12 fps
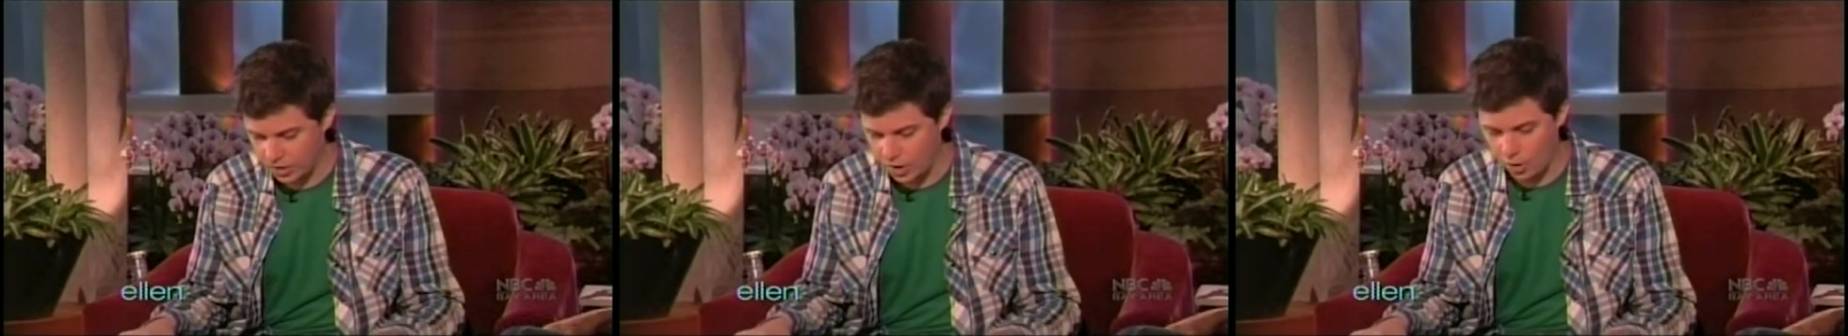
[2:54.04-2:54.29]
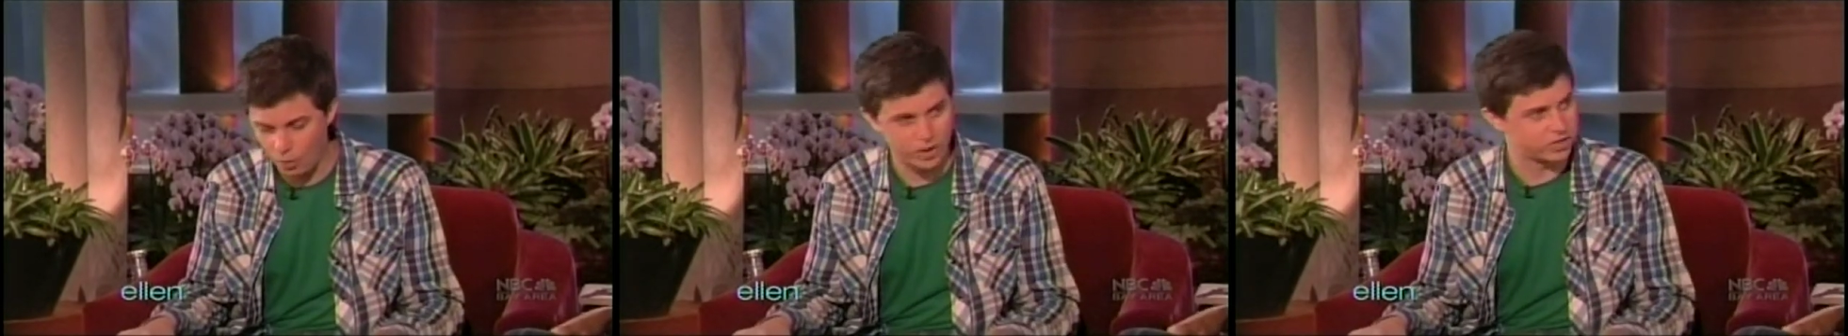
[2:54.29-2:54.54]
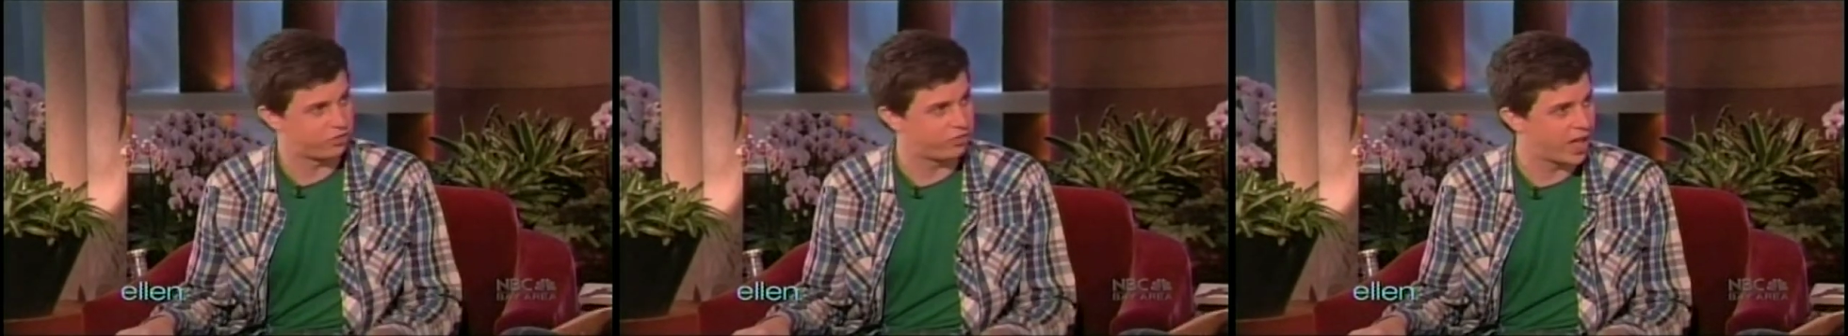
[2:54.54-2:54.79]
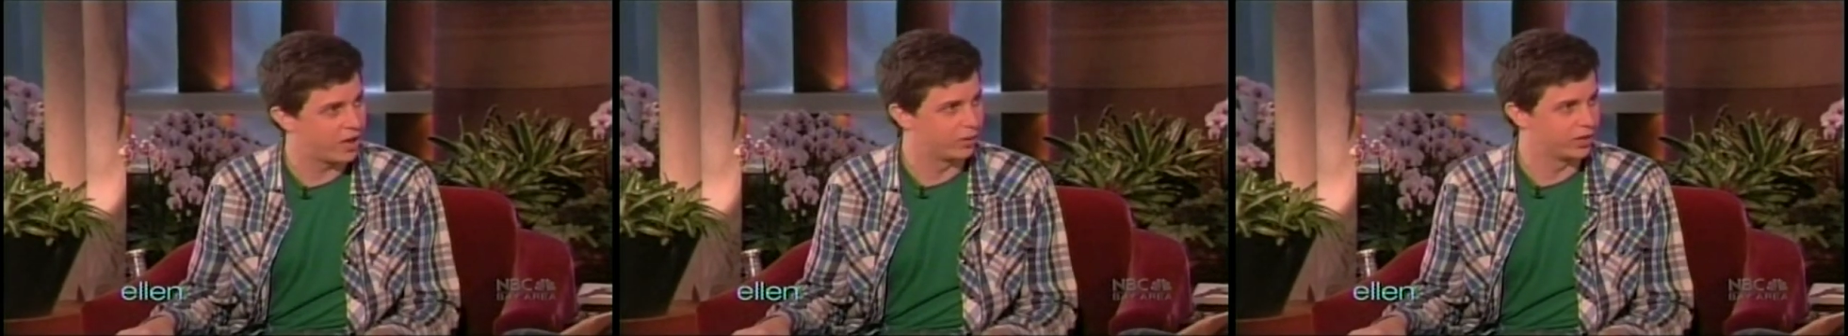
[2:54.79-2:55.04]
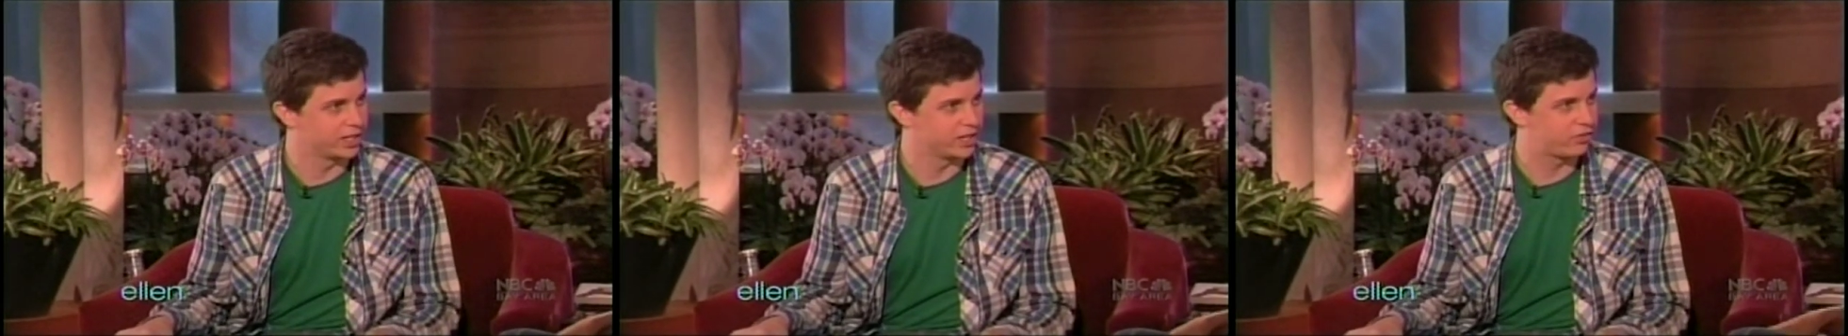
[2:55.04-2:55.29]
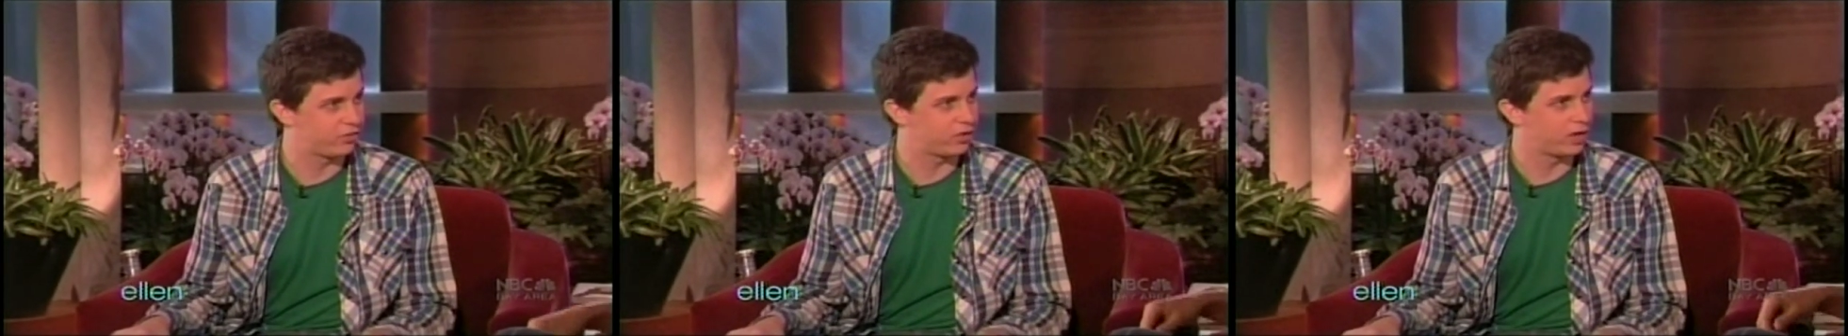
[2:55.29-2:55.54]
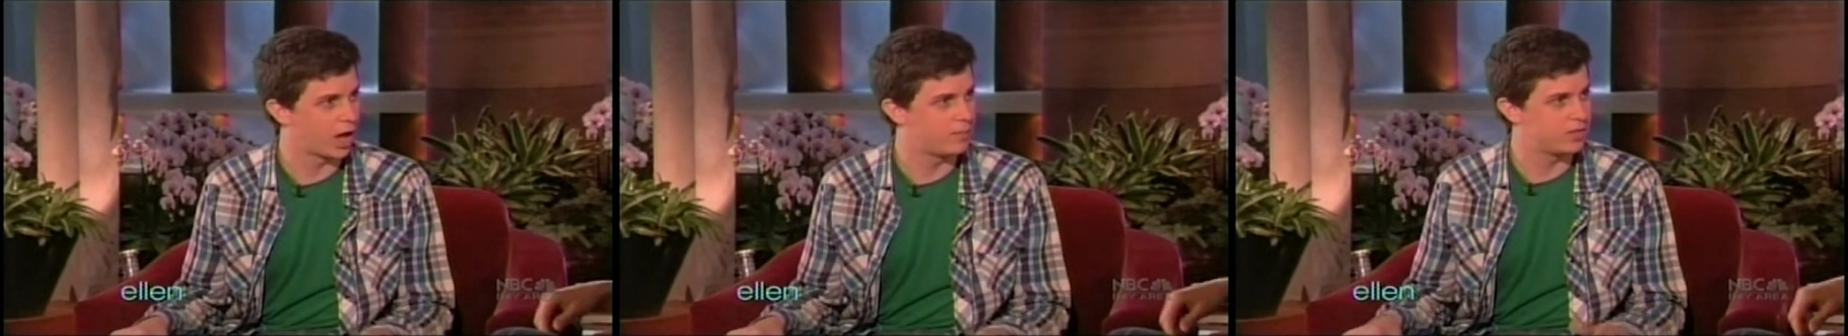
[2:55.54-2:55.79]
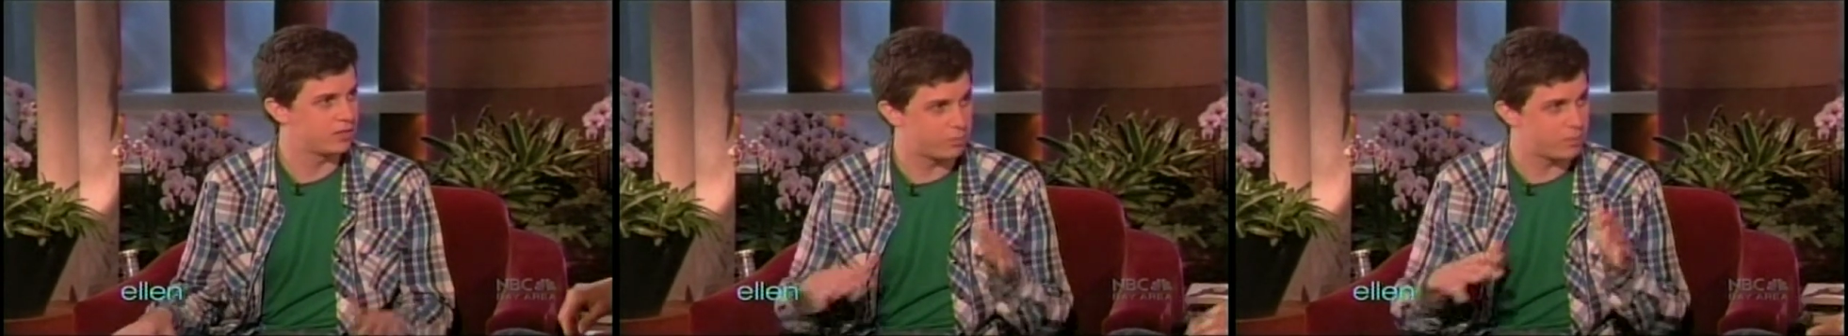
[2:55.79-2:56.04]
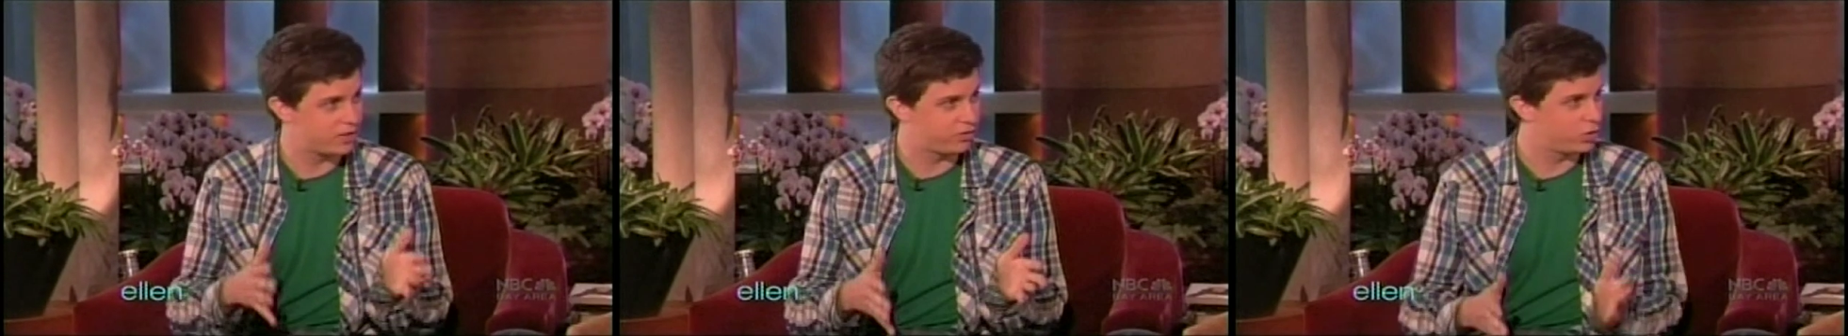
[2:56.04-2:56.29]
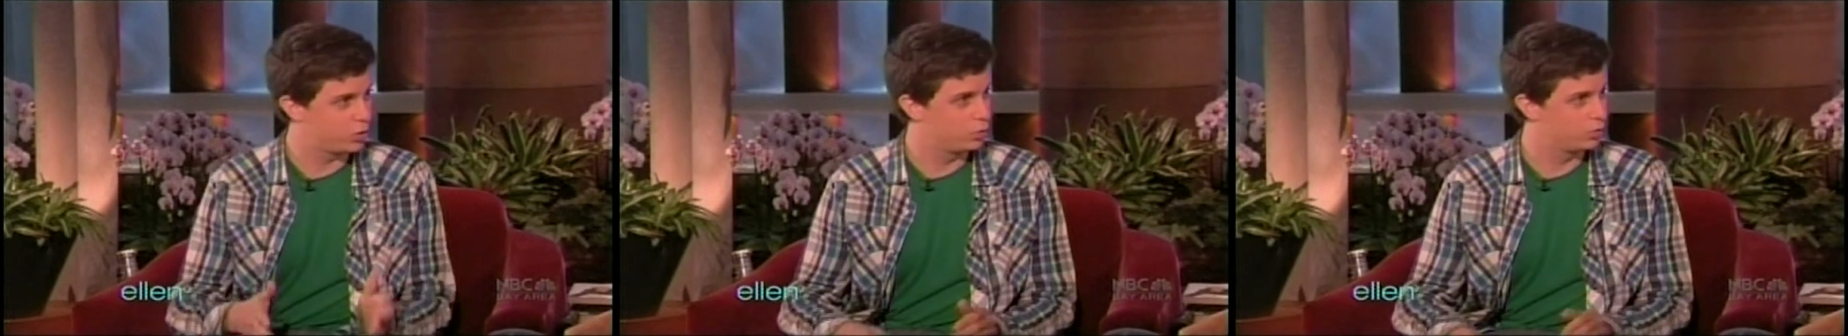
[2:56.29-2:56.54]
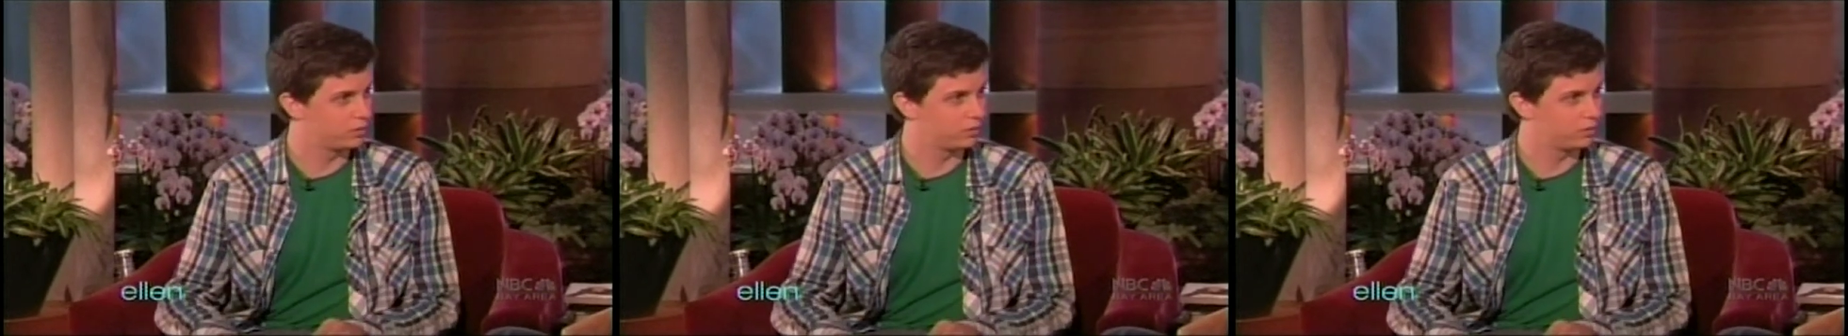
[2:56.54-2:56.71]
know what to say, really. It's, I mean, this makes you